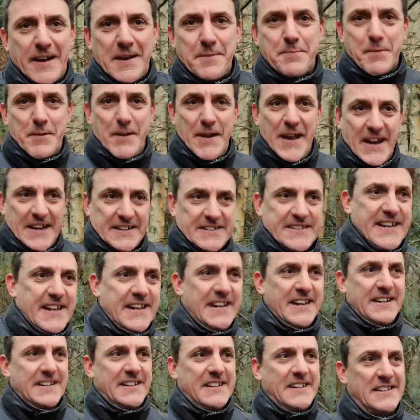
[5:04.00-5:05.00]
predict,
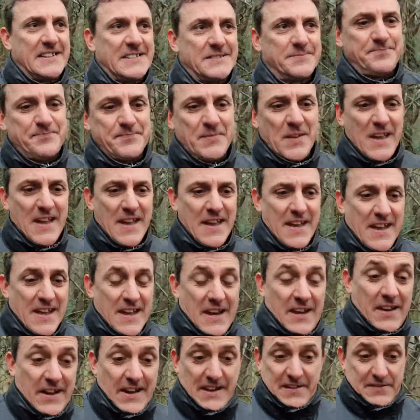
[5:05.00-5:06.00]

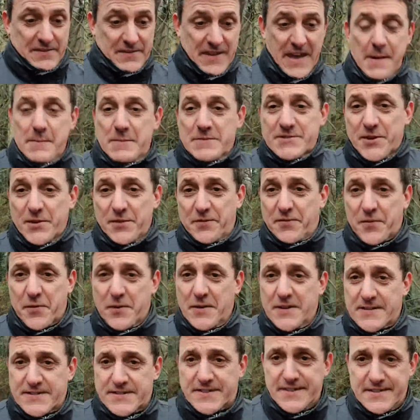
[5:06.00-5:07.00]
like Amazon, for
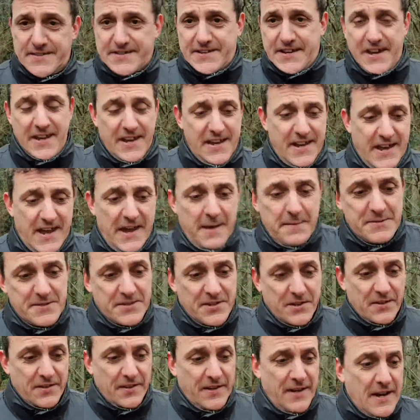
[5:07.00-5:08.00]
instance.
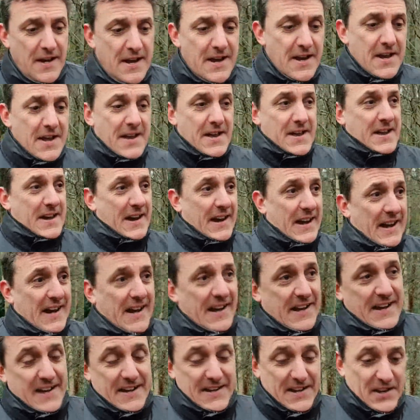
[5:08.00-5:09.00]
Amazon,
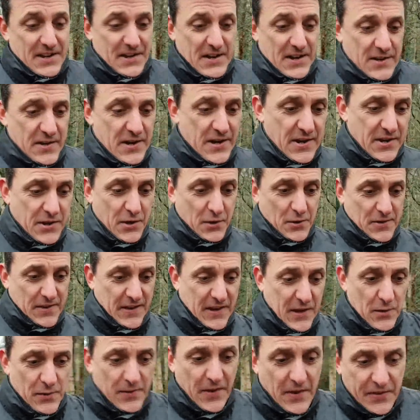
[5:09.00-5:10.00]

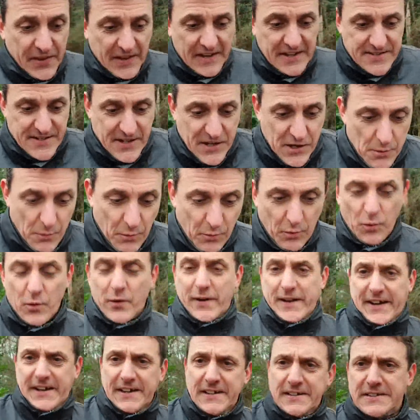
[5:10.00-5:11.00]
the things that you
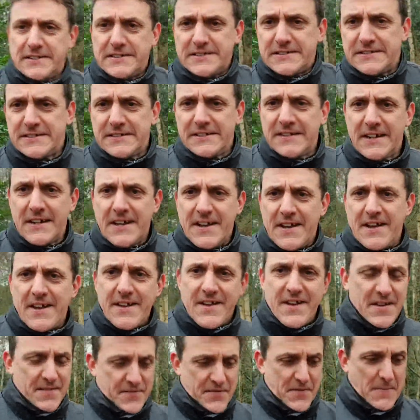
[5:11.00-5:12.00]
order
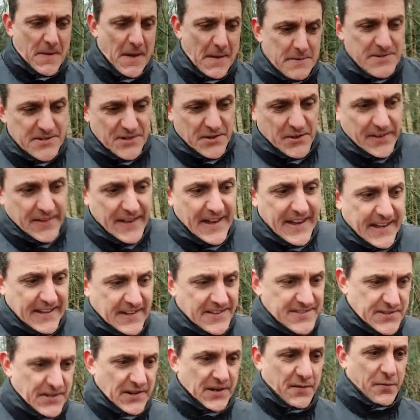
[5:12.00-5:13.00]
from Amazon, they
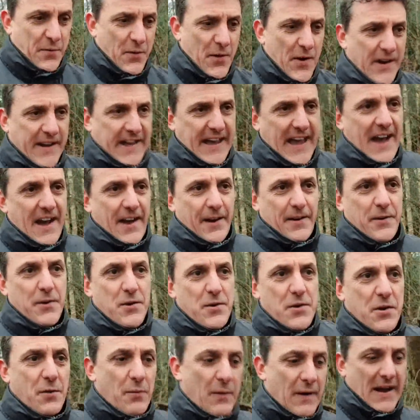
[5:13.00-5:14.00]
can sort of work out who
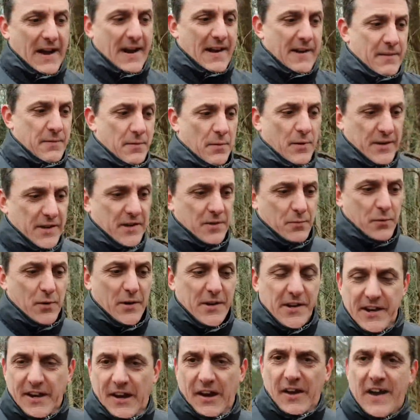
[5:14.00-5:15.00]
you are and what
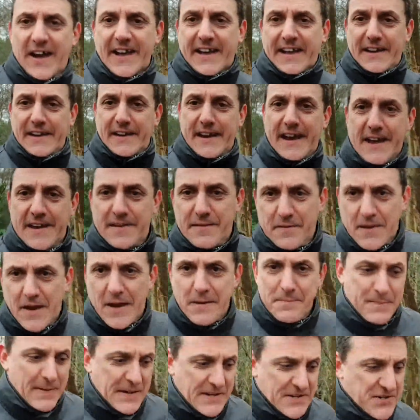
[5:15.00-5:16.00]
you'd like,
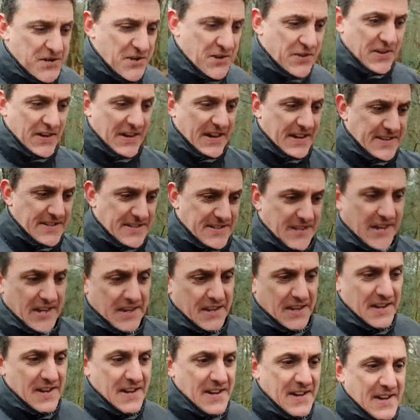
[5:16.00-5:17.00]
and pitch you things
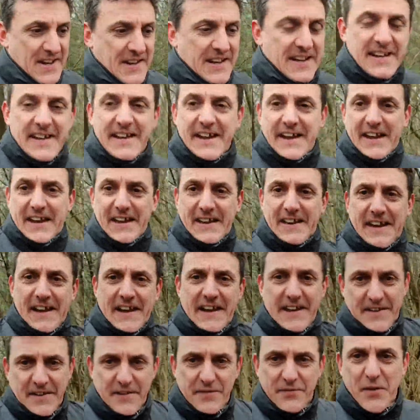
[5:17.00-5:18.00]

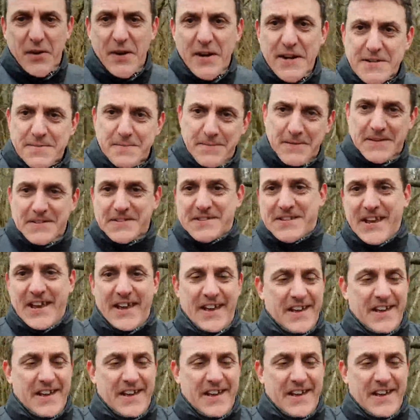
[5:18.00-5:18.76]
in advertisements